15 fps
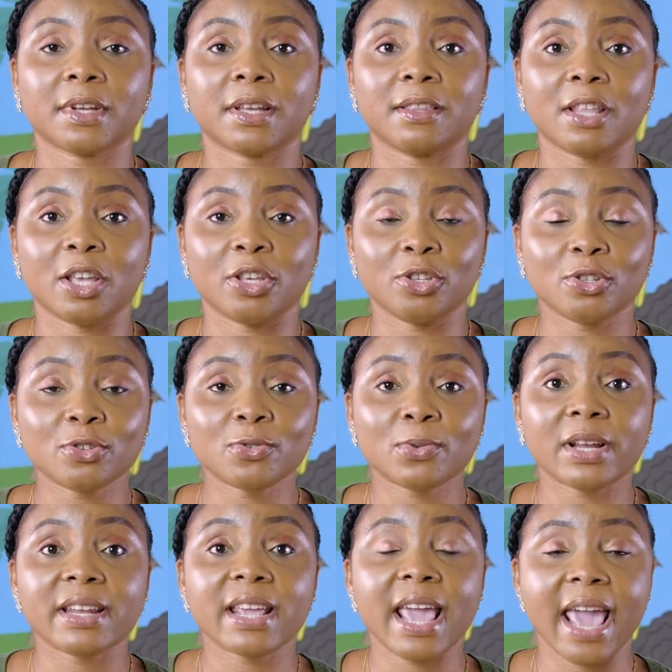They
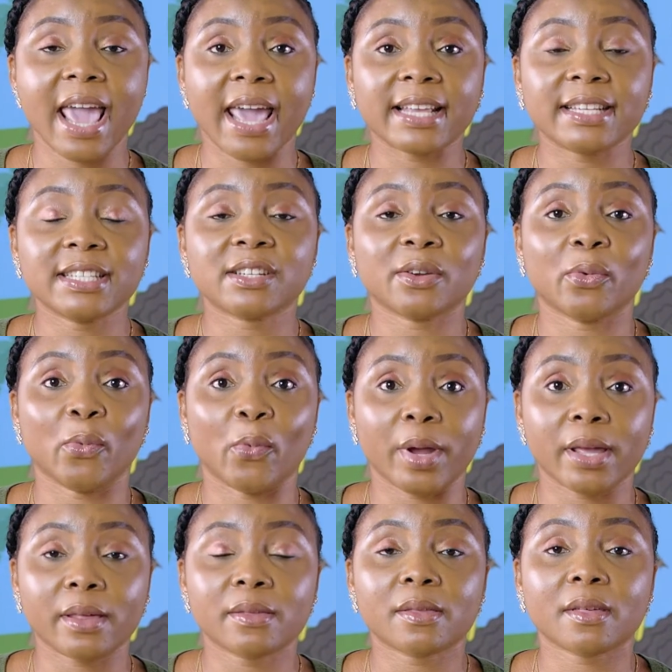usually end
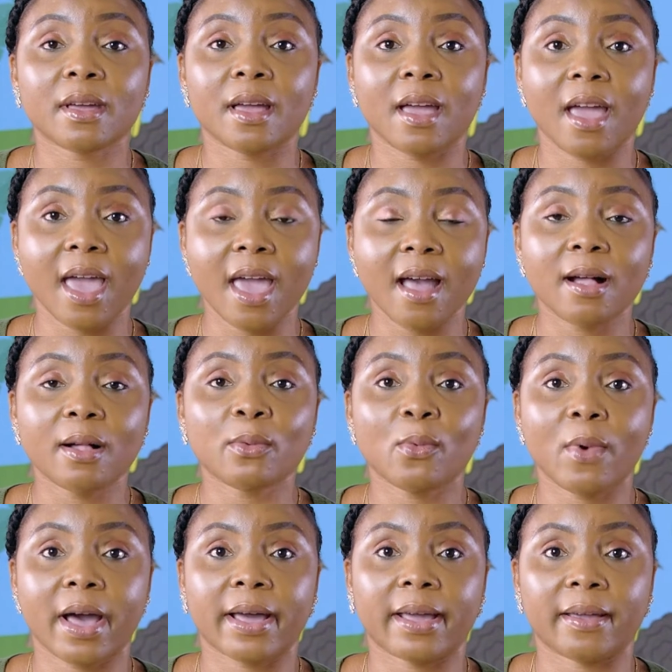with
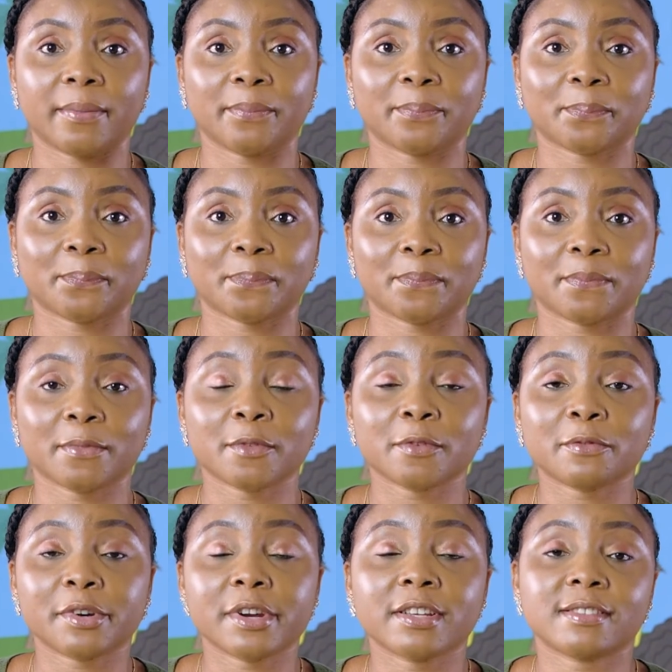ly.
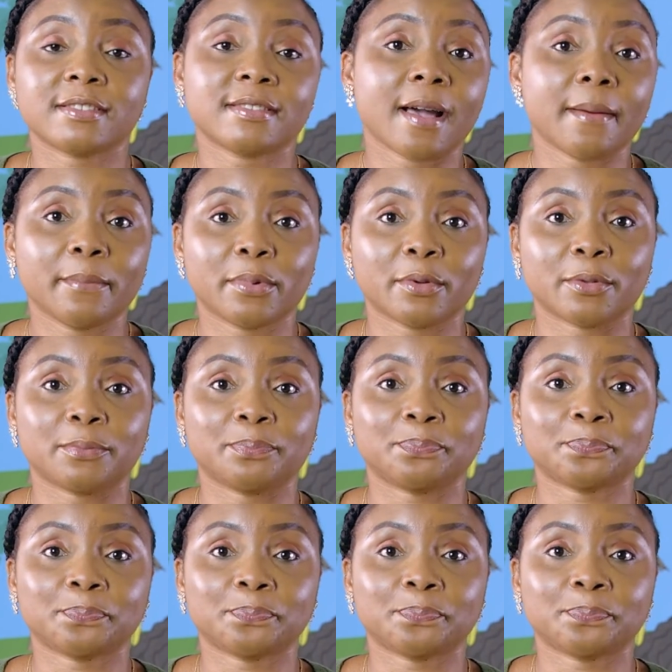For example,